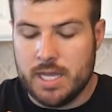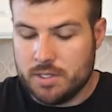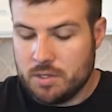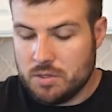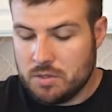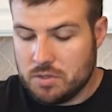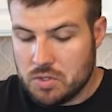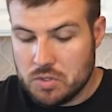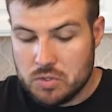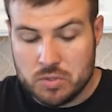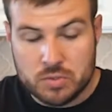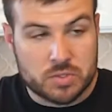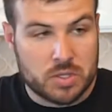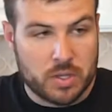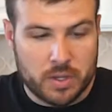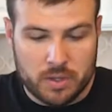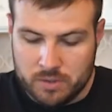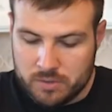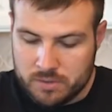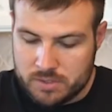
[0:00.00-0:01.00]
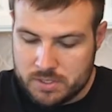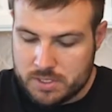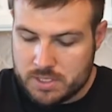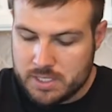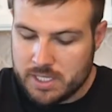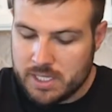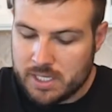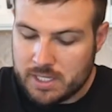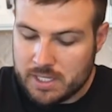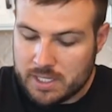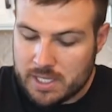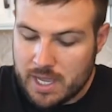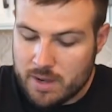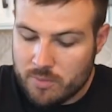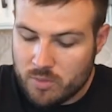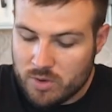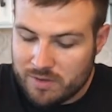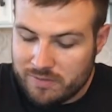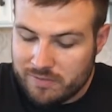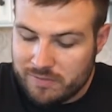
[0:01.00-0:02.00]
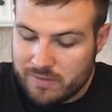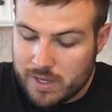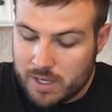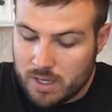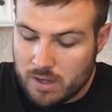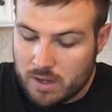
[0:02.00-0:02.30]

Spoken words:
You use those to get the camera to fit